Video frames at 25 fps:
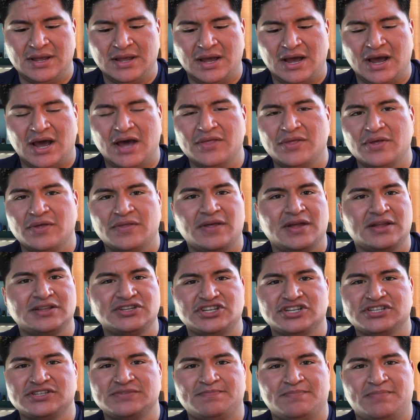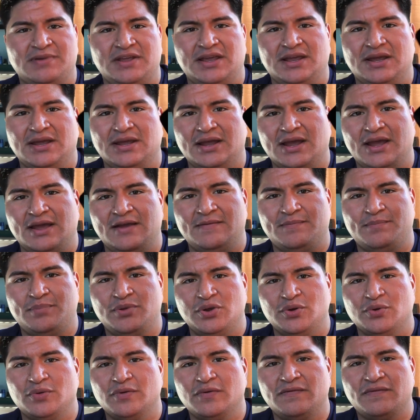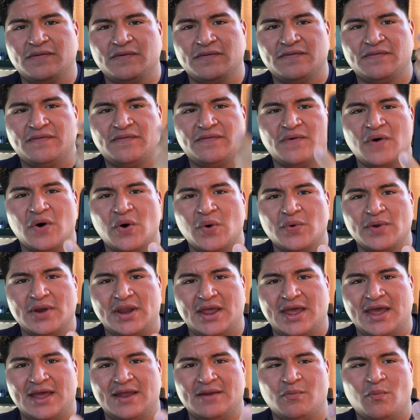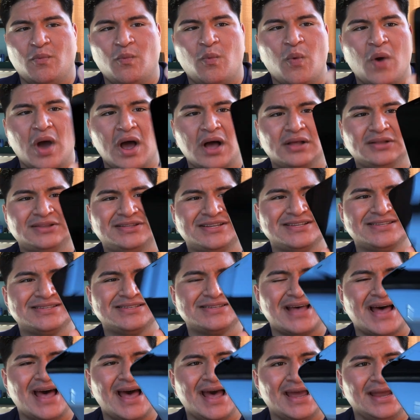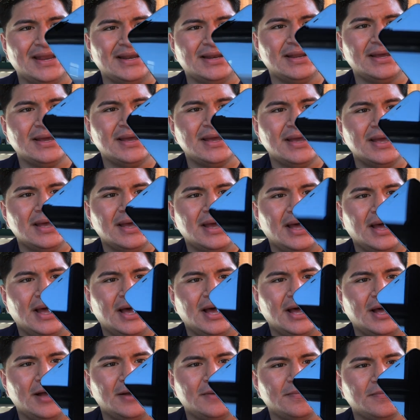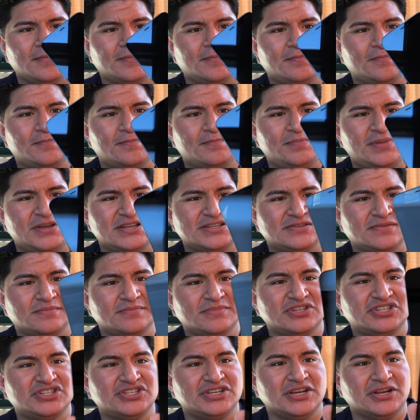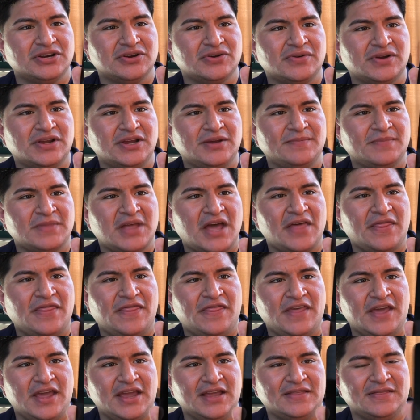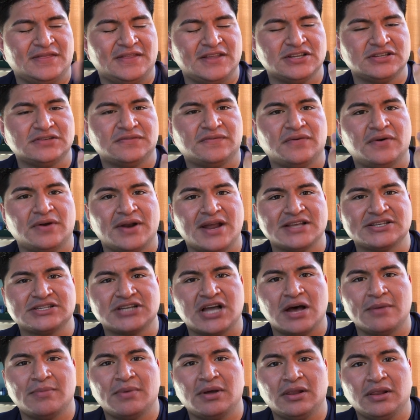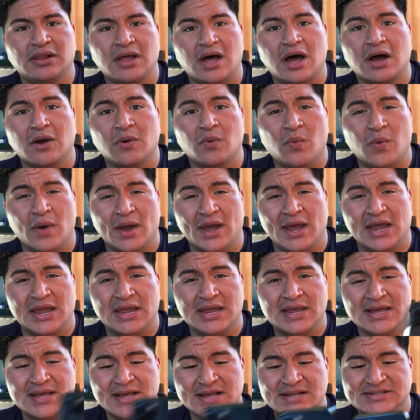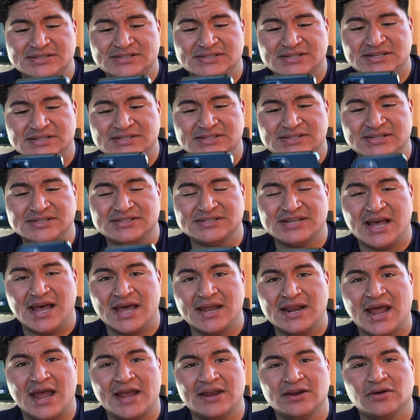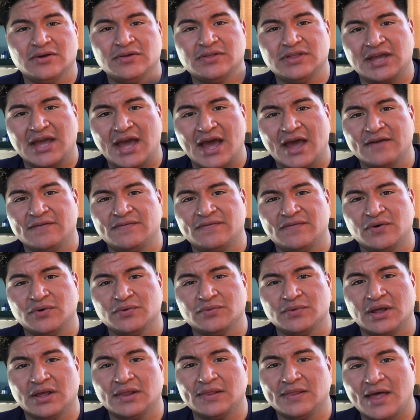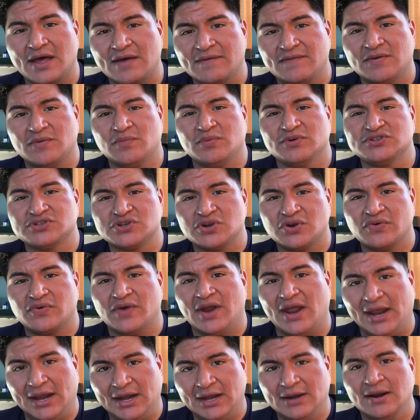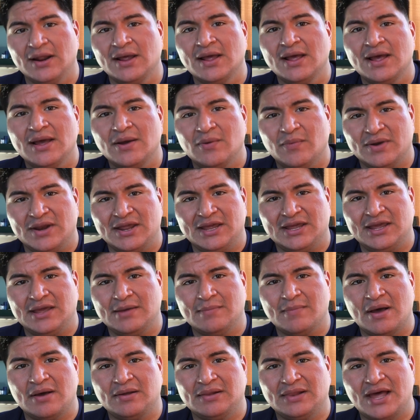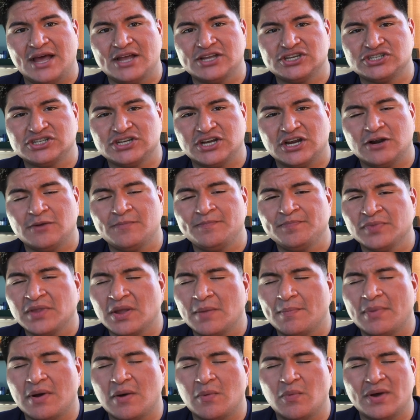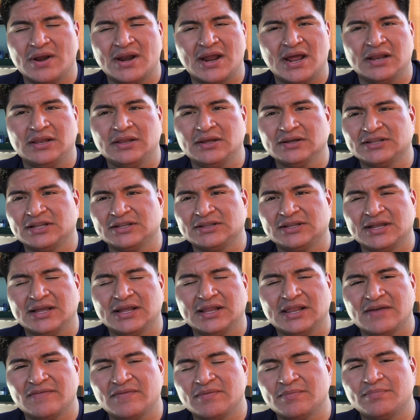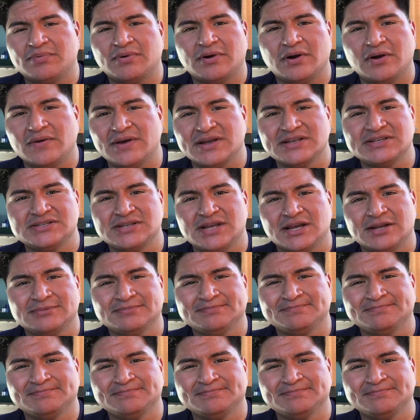other than just being a beautiful phone and well designed um, piece of machinery, I think this phone has come a long way since the 10. I know the iPhone 11 was great when it came out last year, but when I looked at the 11 Pro, I said,